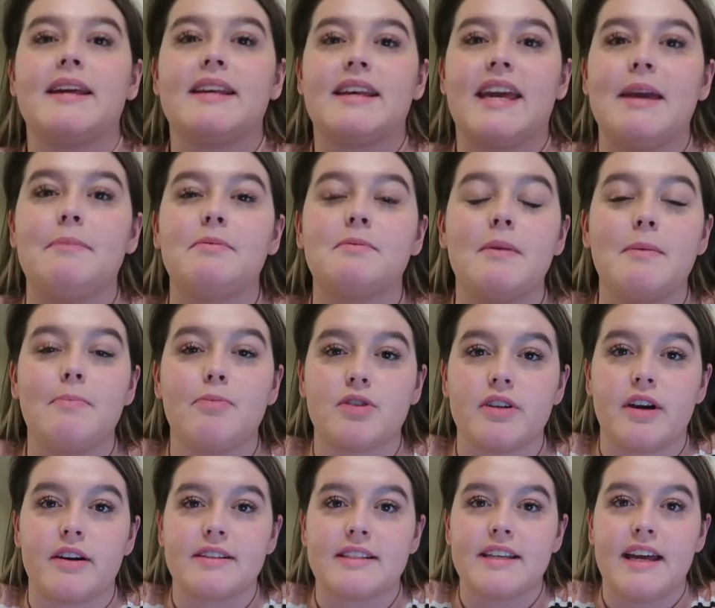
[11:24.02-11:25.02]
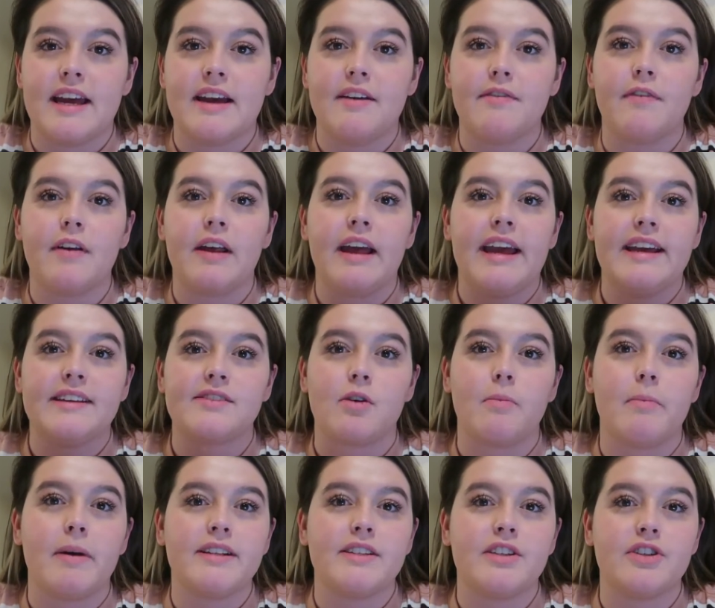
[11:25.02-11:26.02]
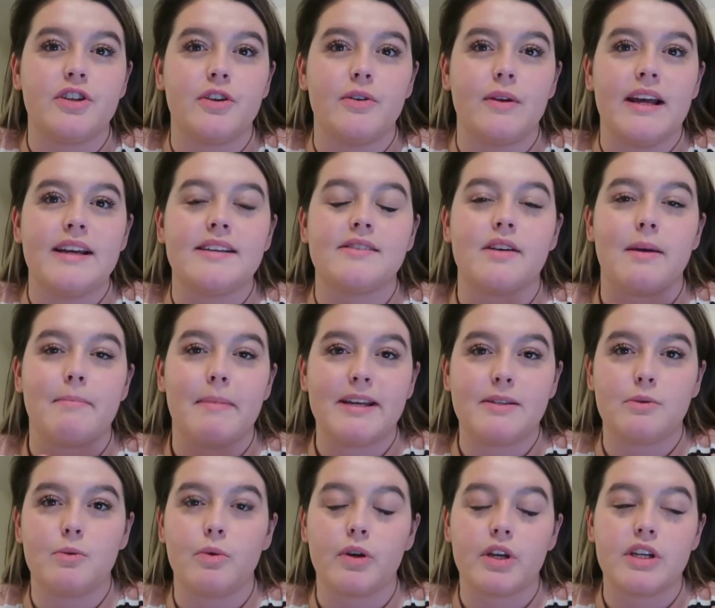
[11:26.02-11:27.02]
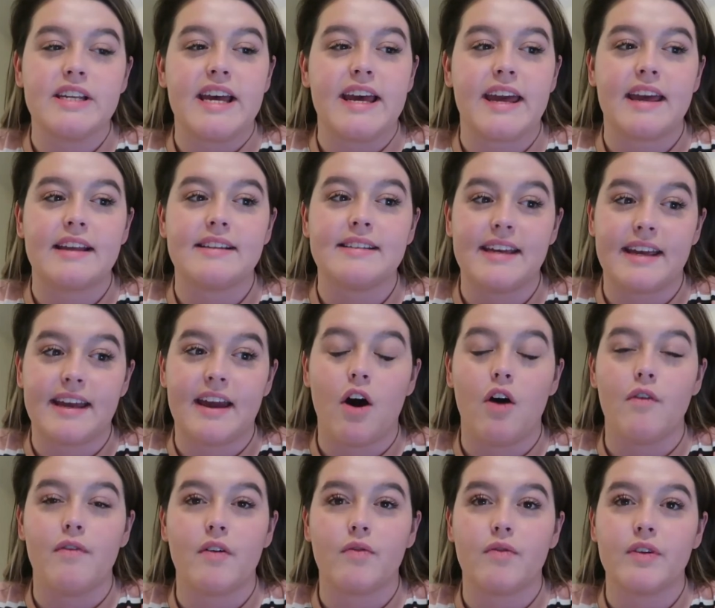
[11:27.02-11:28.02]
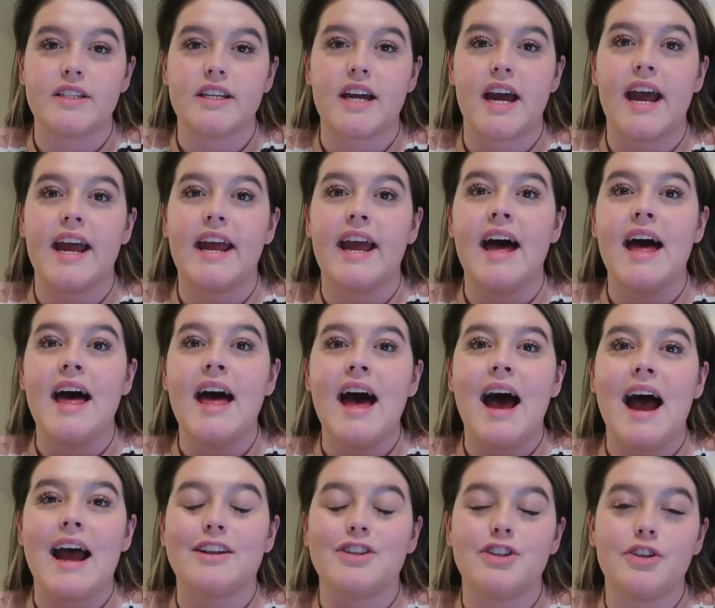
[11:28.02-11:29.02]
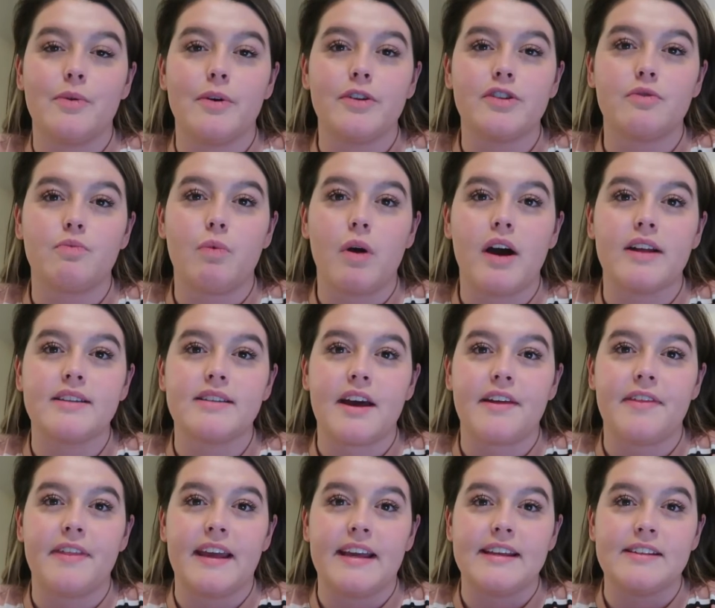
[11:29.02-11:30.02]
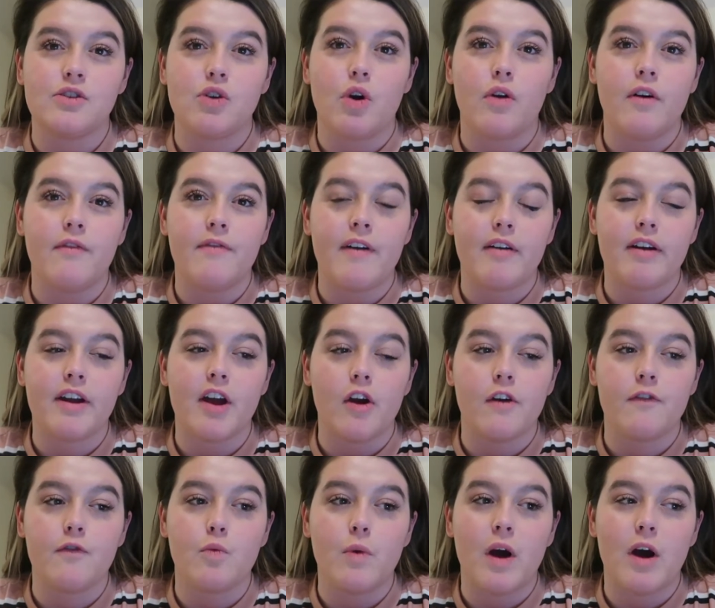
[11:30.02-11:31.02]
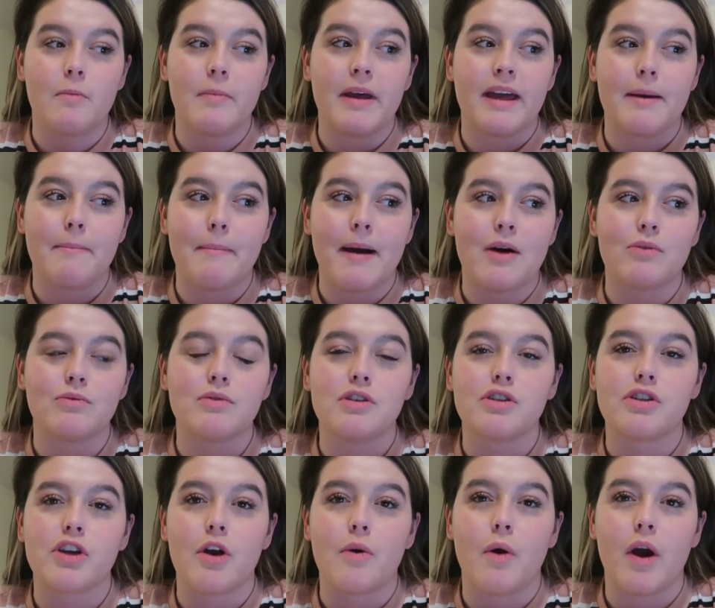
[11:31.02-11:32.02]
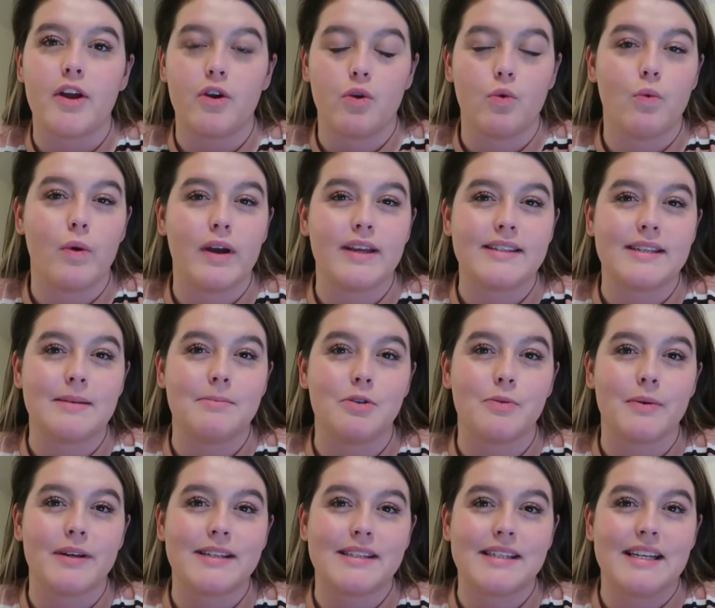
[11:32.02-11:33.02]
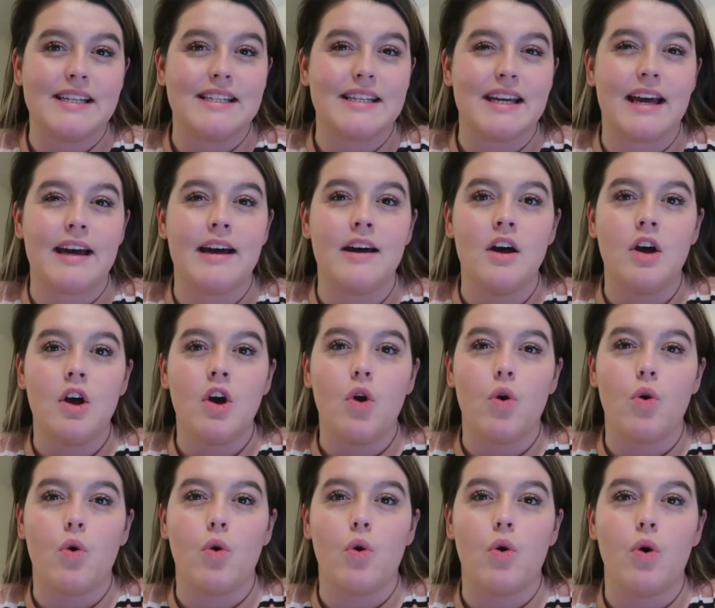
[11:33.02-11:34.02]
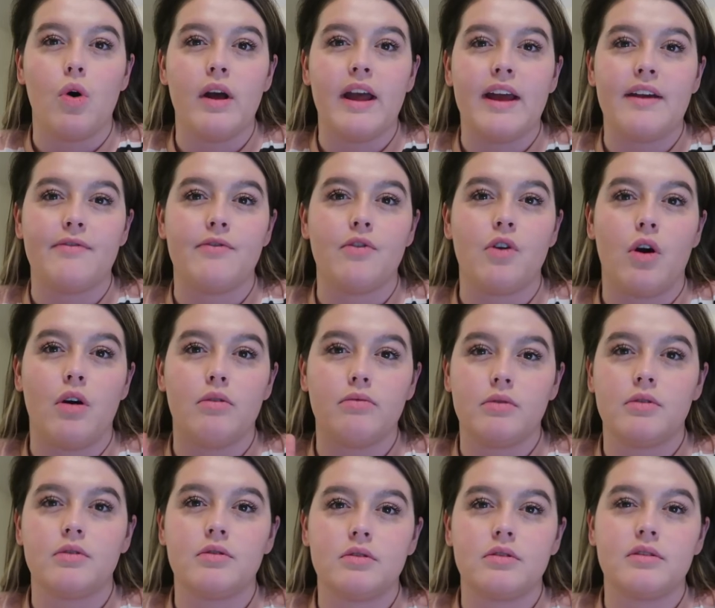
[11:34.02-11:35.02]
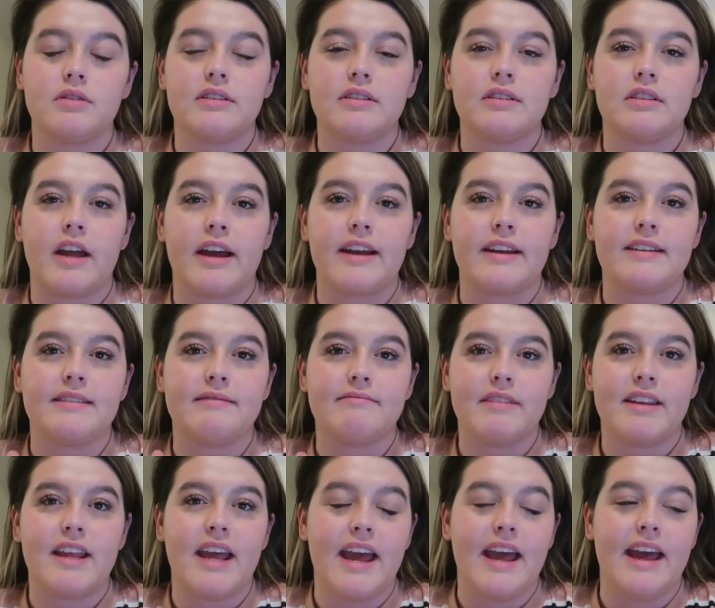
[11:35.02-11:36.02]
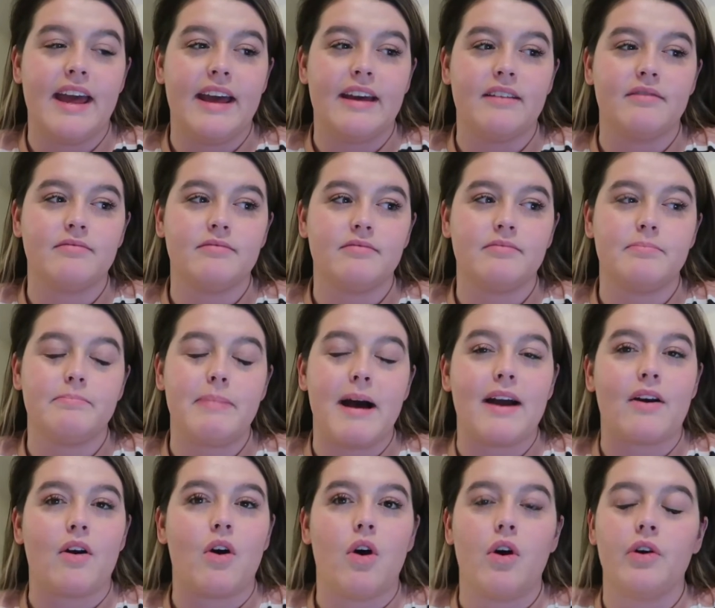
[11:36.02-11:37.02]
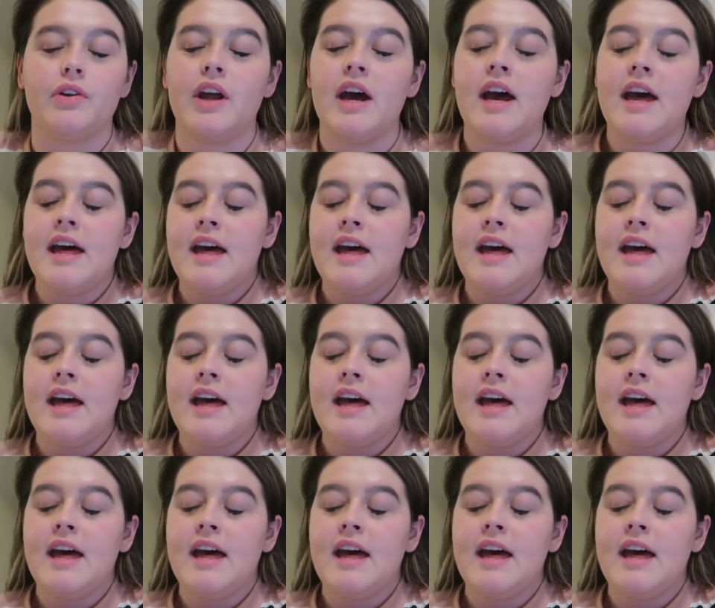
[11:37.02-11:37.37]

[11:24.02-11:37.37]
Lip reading: keeps me productive. It's on my to-do list, so it makes me want to tick it off every day. And 200 words I think is not a very overwhelming amount, so I always seem to exceed it, or if not, like hit it bang on.